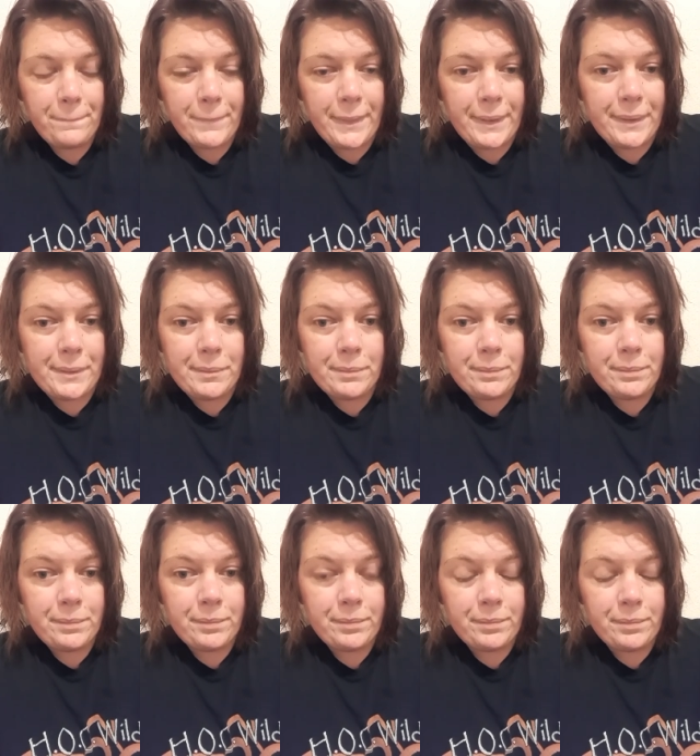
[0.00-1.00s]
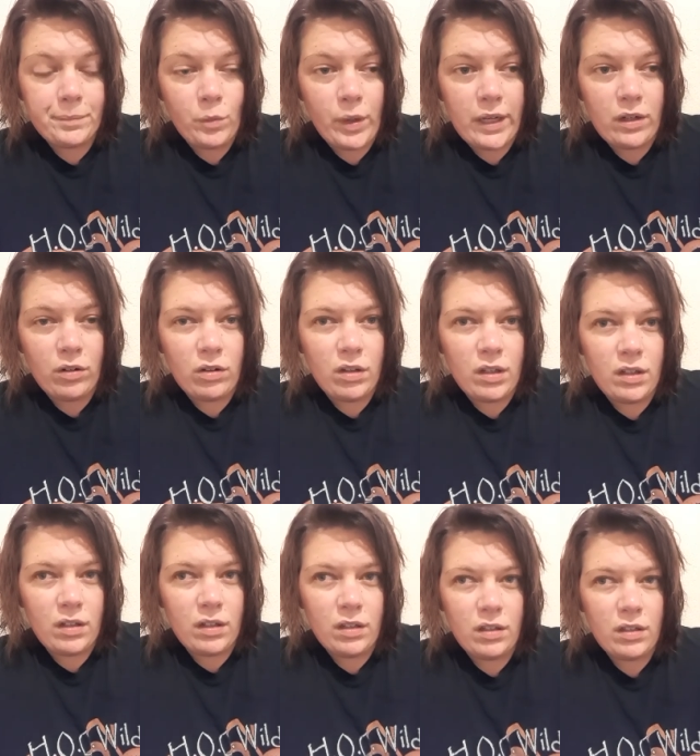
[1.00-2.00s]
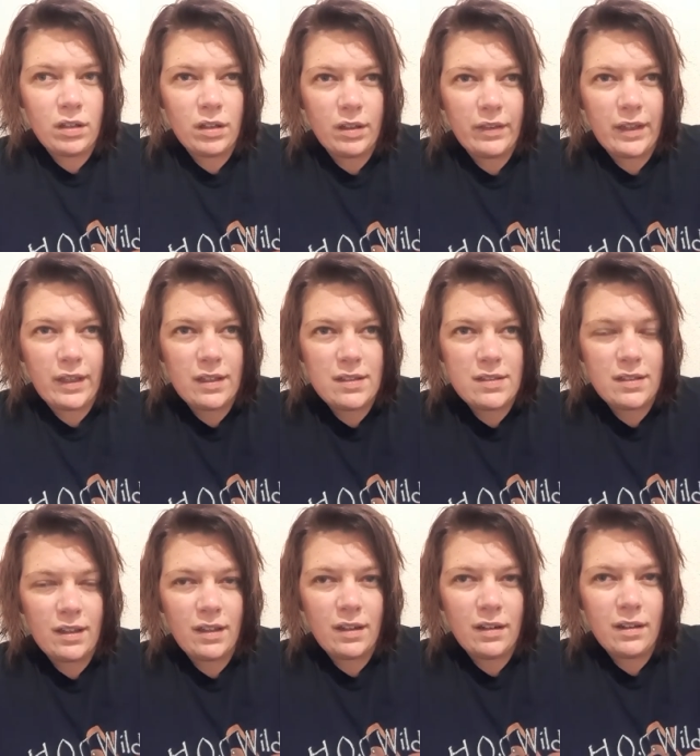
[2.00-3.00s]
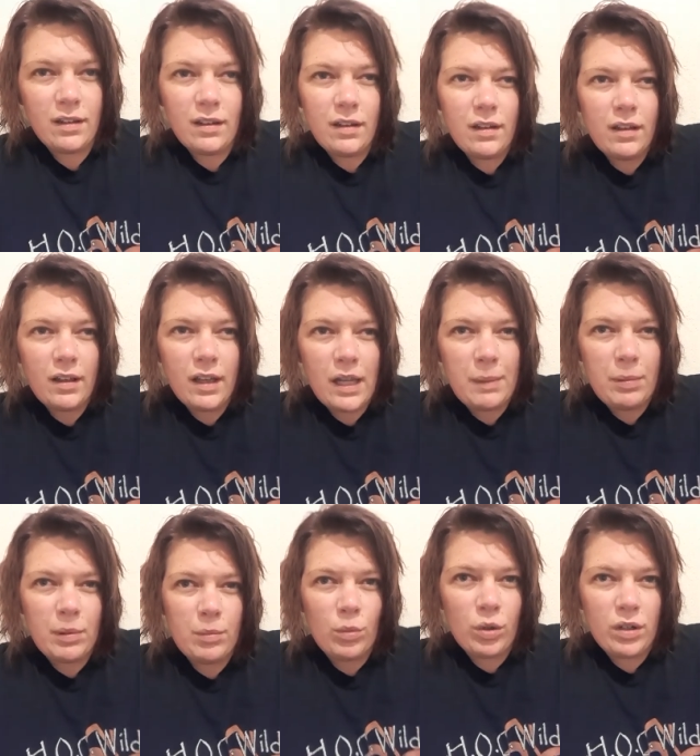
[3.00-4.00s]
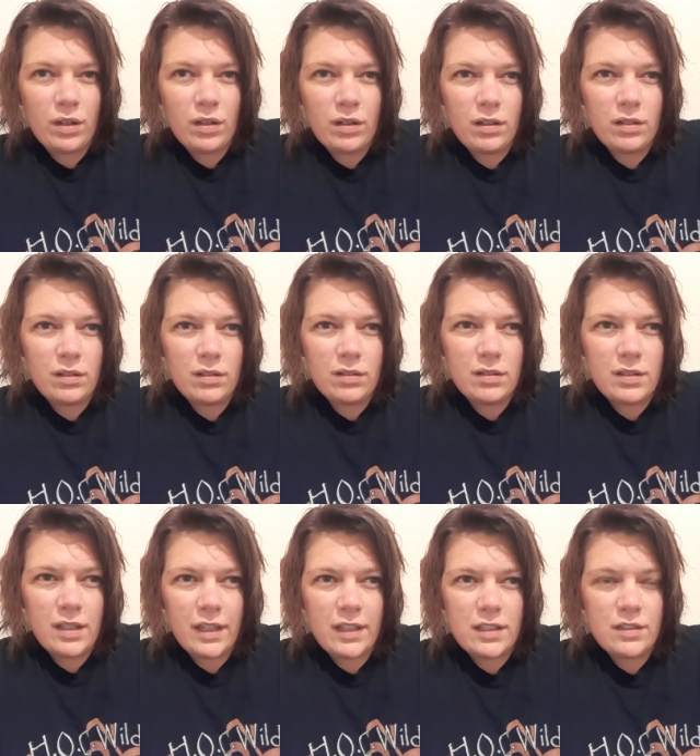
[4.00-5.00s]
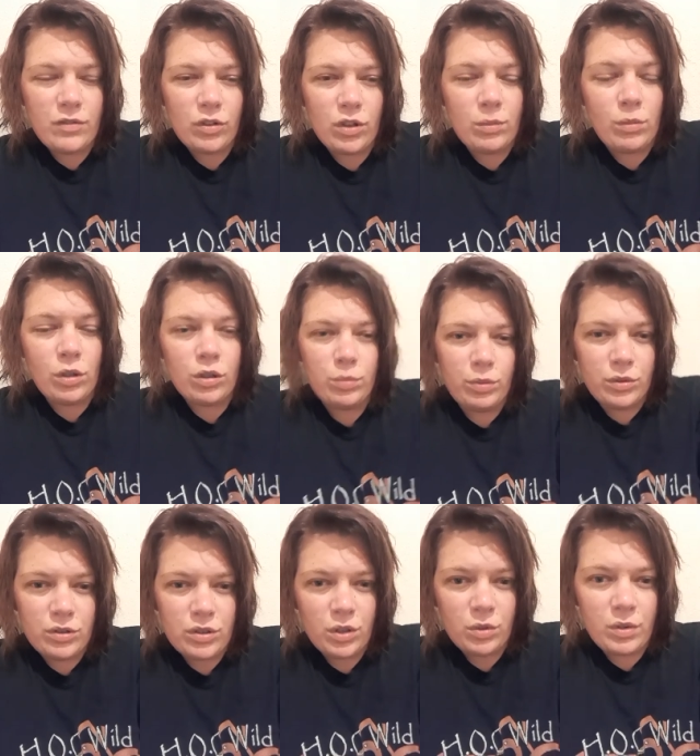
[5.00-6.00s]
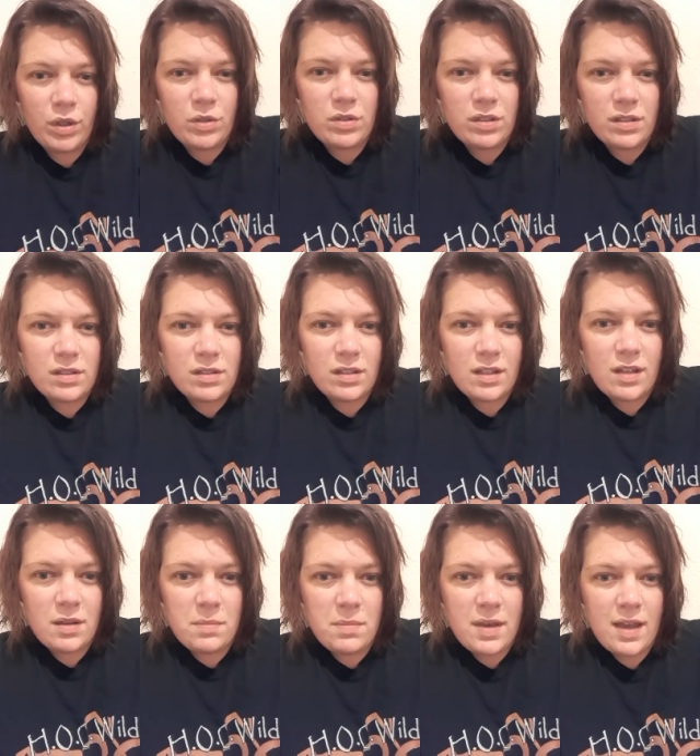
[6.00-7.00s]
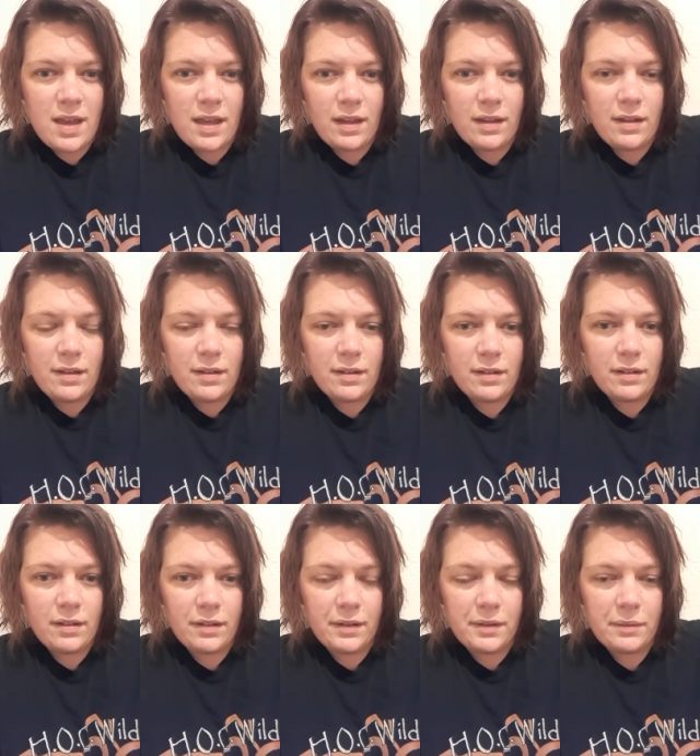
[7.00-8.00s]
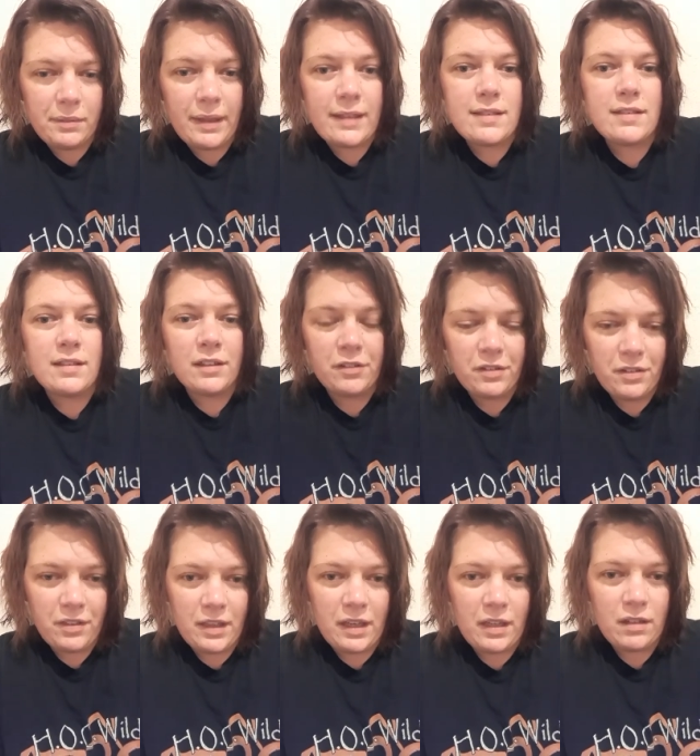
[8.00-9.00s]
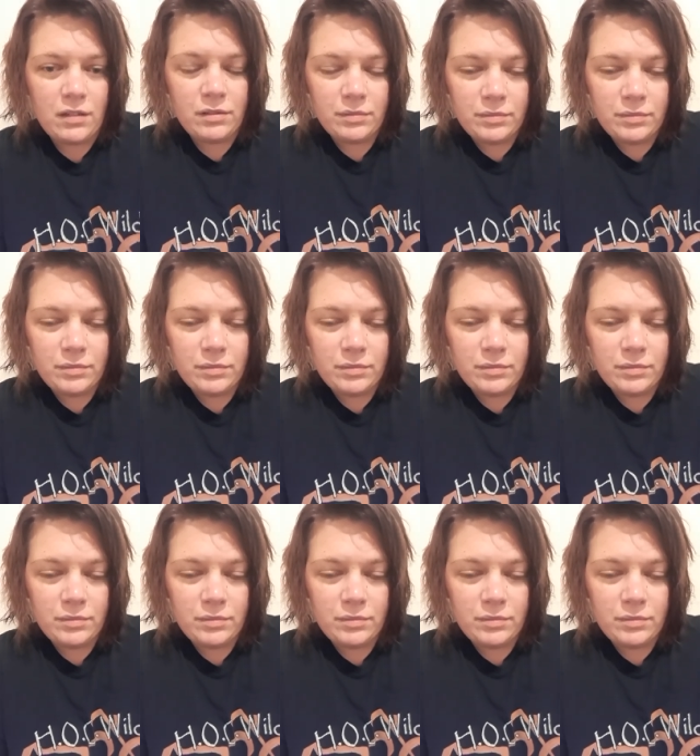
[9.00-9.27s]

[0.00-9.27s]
I'm waiting on, I think he said, a couple more tests for the multiple sclerosis to come back. That's another thing.